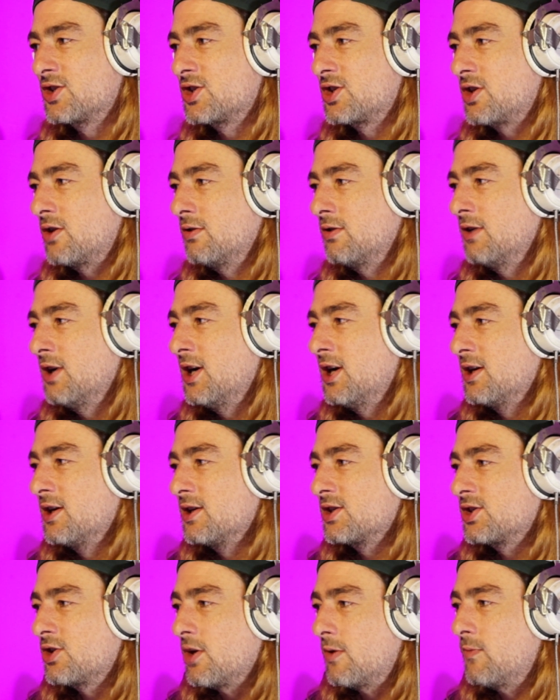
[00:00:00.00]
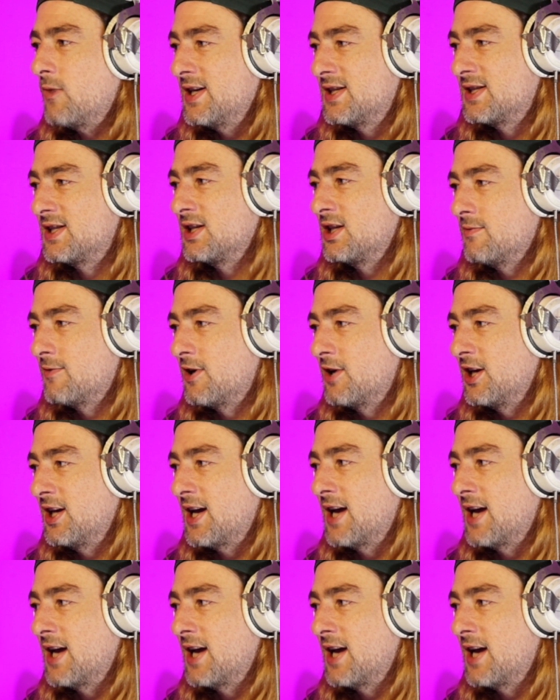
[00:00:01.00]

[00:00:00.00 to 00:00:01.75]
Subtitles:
So stop wasting your money,